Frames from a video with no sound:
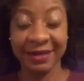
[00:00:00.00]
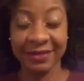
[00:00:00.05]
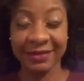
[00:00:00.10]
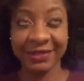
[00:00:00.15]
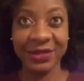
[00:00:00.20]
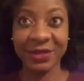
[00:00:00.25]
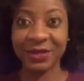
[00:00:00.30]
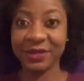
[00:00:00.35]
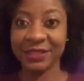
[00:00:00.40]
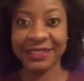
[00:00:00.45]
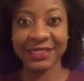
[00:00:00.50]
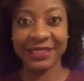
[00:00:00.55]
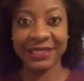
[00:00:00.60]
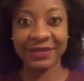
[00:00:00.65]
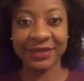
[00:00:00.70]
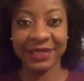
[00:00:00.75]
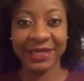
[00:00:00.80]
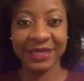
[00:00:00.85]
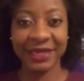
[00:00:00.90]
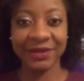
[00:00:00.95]
I was the only
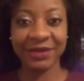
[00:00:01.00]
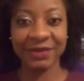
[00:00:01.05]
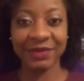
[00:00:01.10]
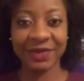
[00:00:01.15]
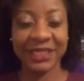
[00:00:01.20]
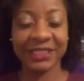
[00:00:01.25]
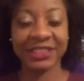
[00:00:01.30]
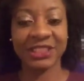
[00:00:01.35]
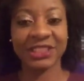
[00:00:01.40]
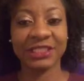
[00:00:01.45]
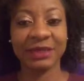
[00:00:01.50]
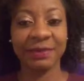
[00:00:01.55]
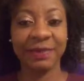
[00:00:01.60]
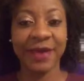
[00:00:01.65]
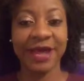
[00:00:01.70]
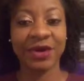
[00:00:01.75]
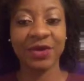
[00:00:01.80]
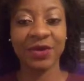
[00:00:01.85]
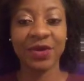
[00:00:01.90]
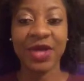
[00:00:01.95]
single lady on the relationship
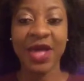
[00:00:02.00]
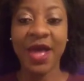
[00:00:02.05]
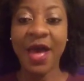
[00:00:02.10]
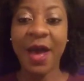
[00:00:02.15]
panel.